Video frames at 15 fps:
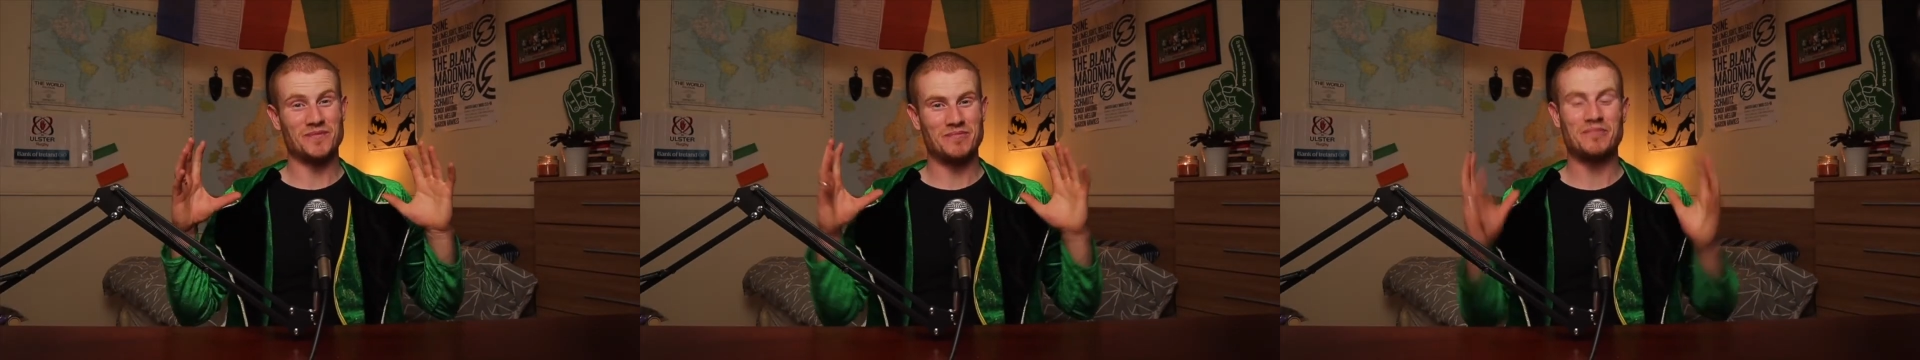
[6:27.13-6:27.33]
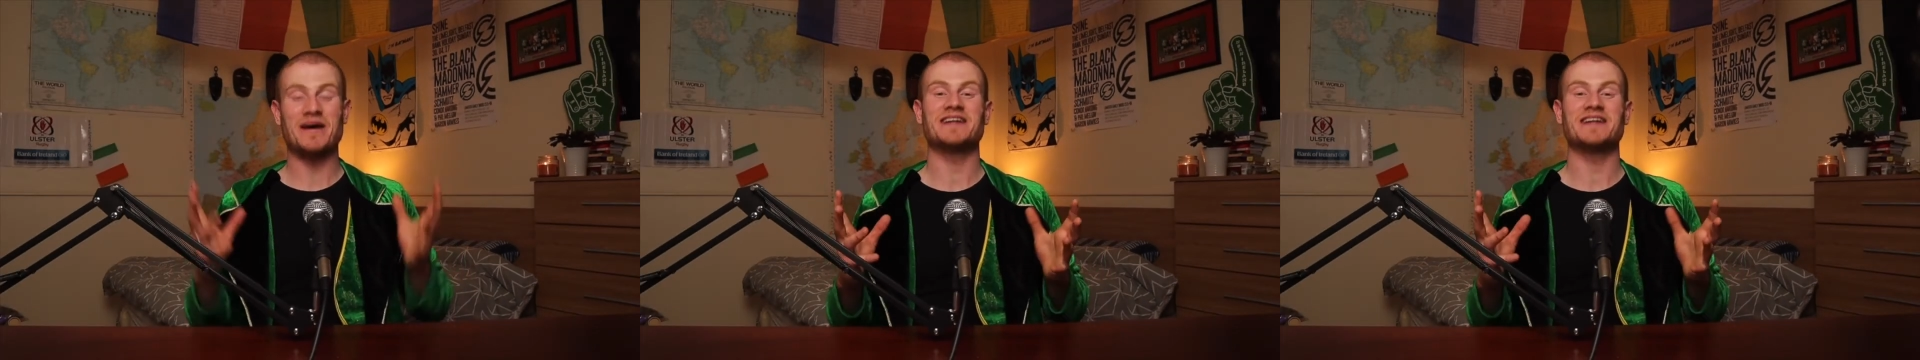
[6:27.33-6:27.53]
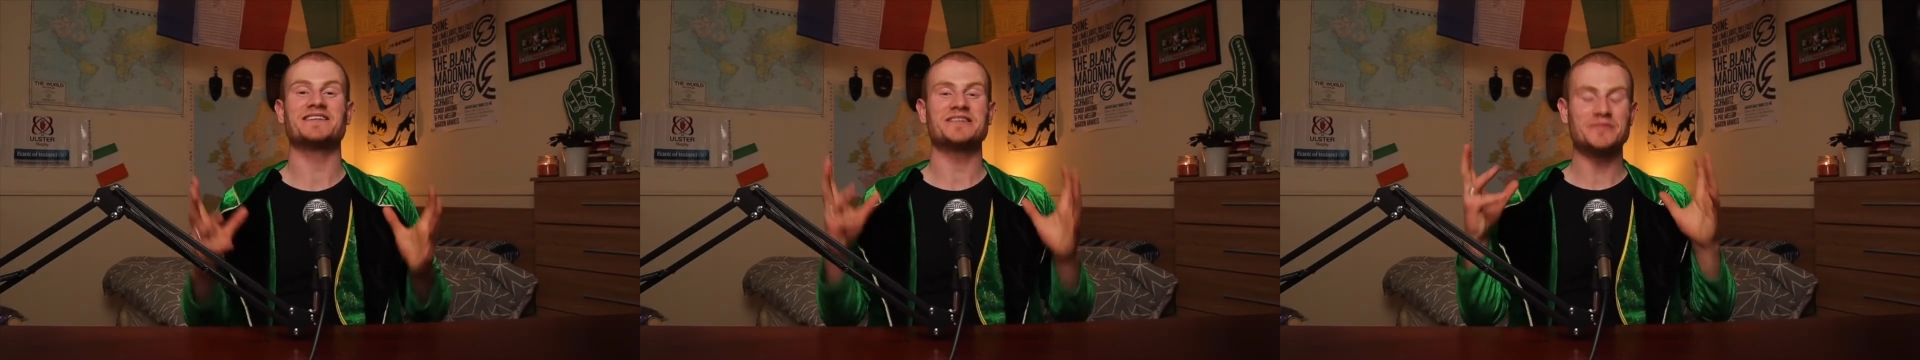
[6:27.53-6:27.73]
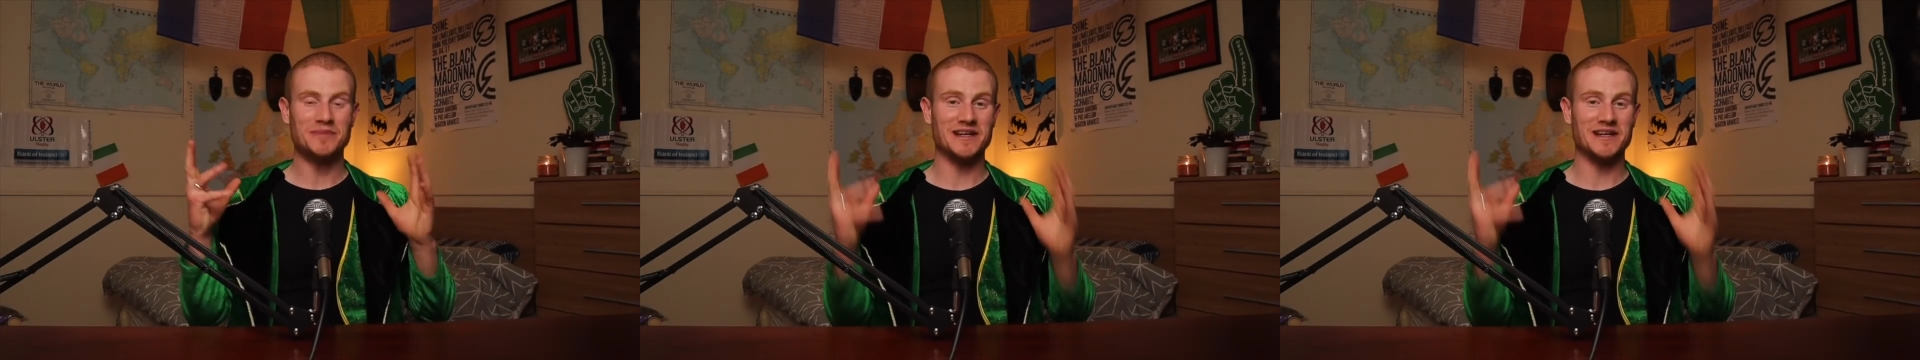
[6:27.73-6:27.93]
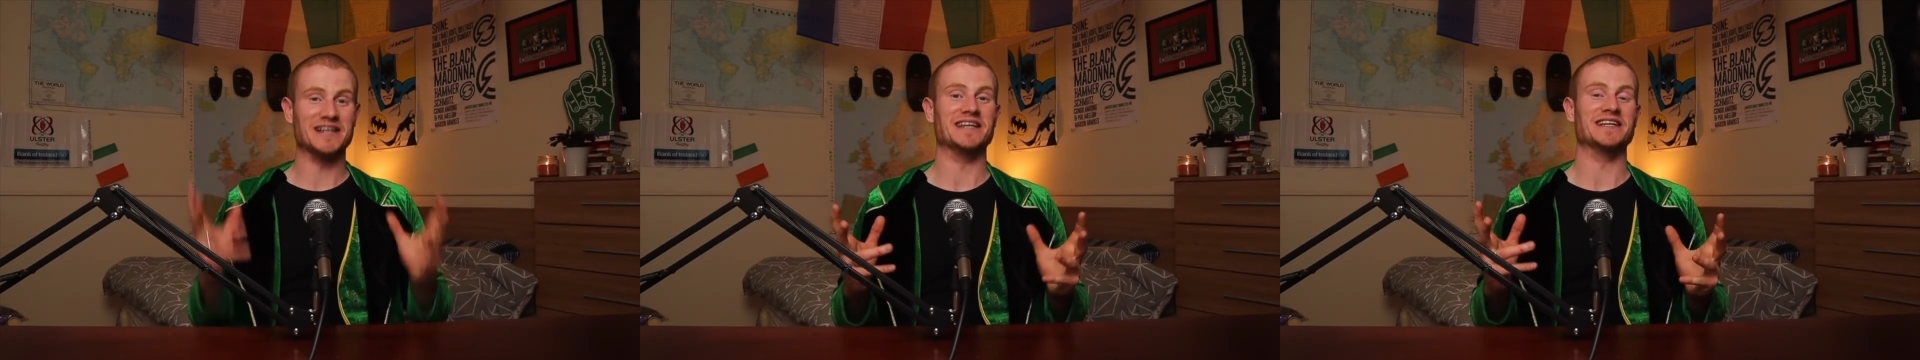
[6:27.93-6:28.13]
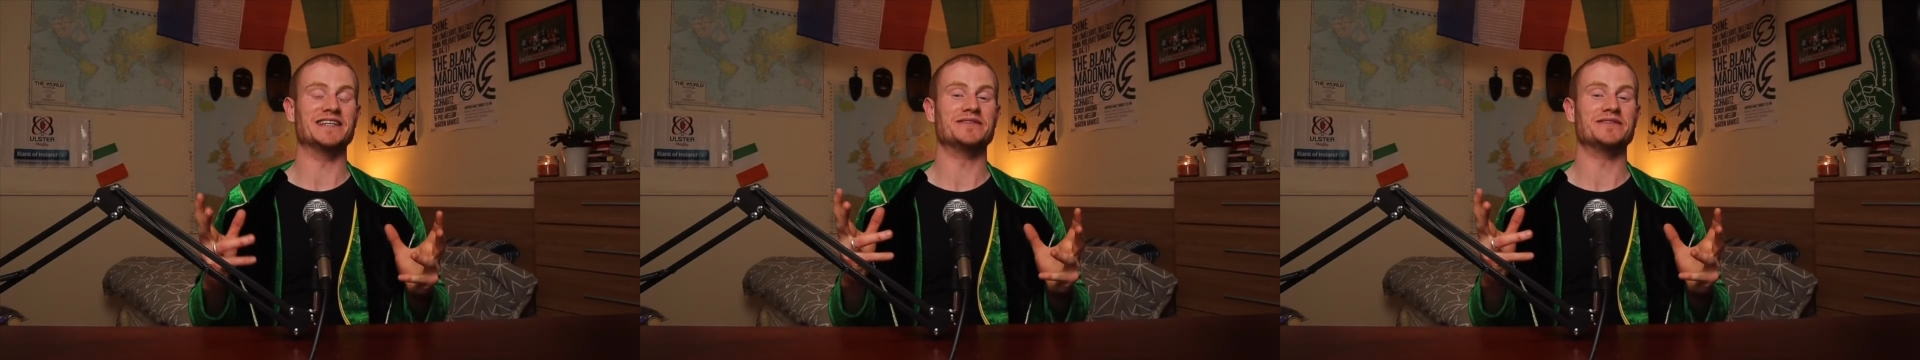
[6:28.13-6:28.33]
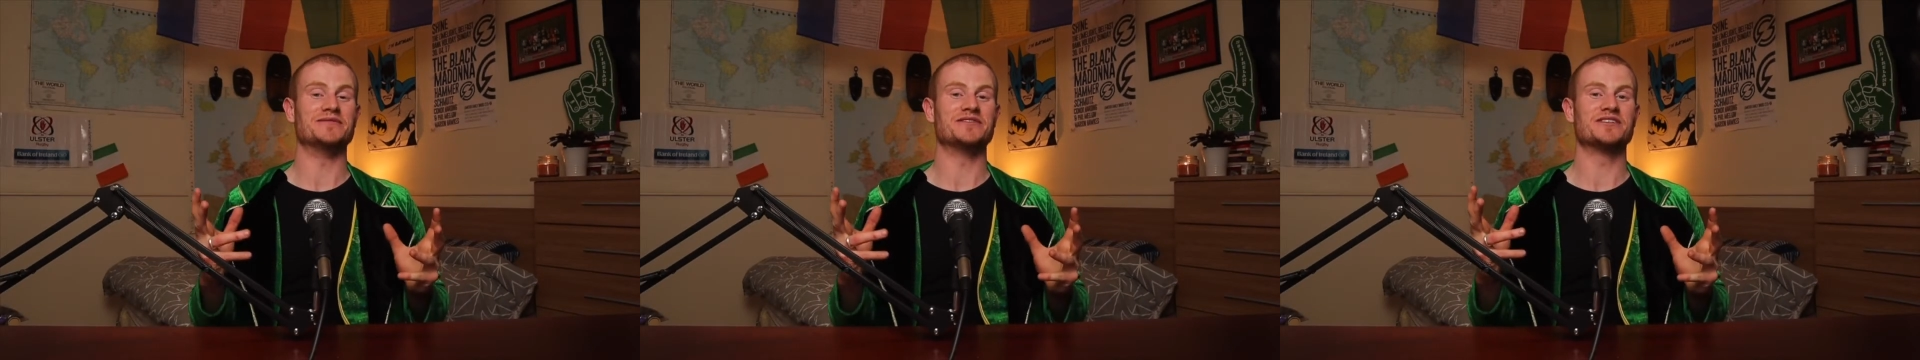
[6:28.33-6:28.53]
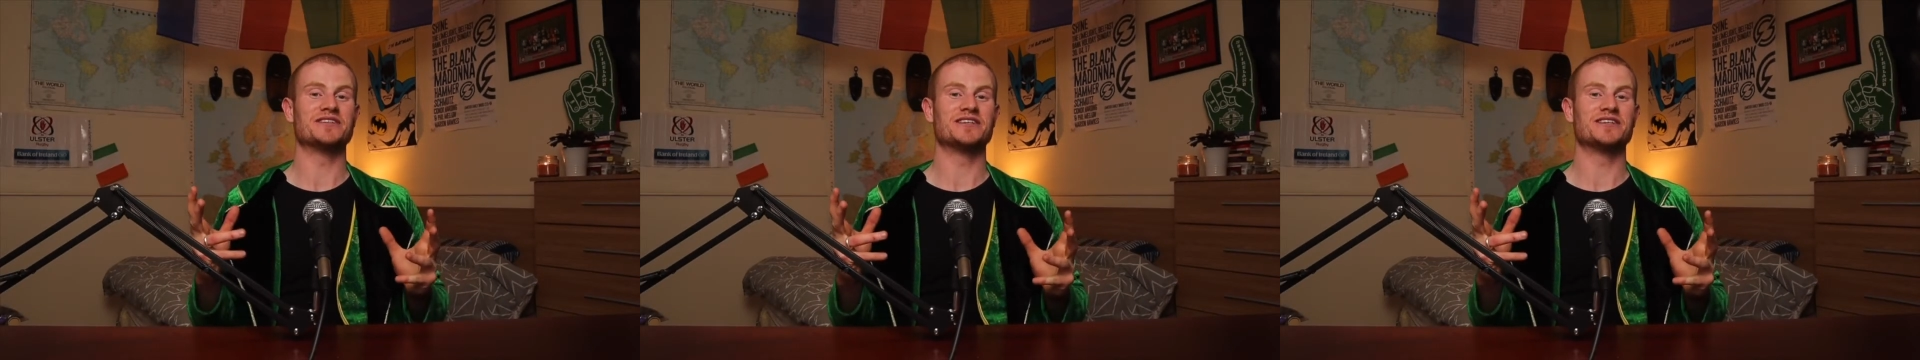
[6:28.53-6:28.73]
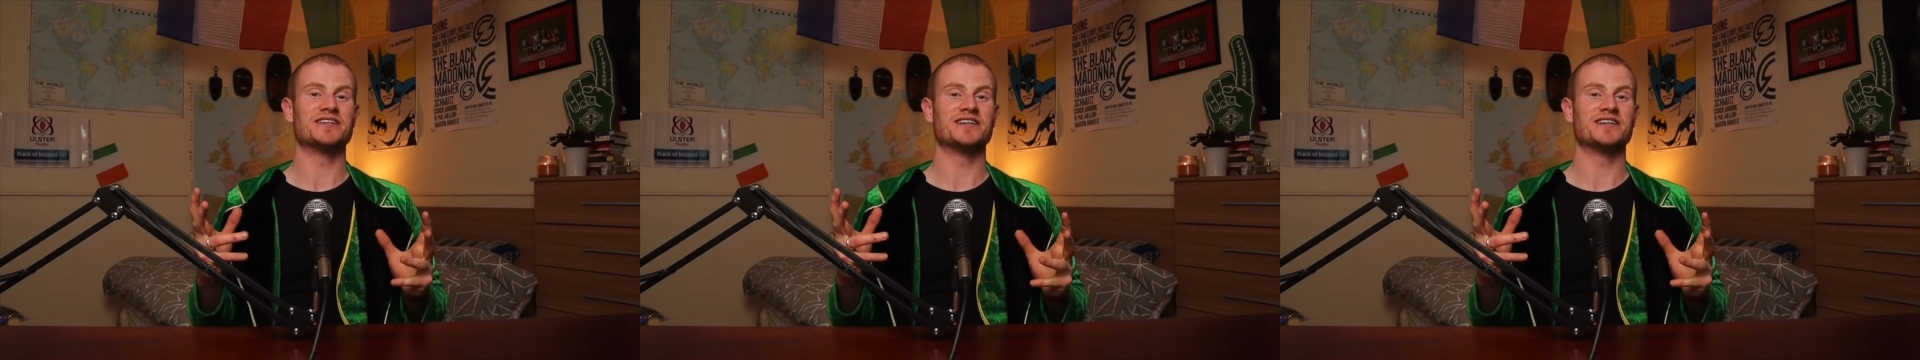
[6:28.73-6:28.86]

Bentall believes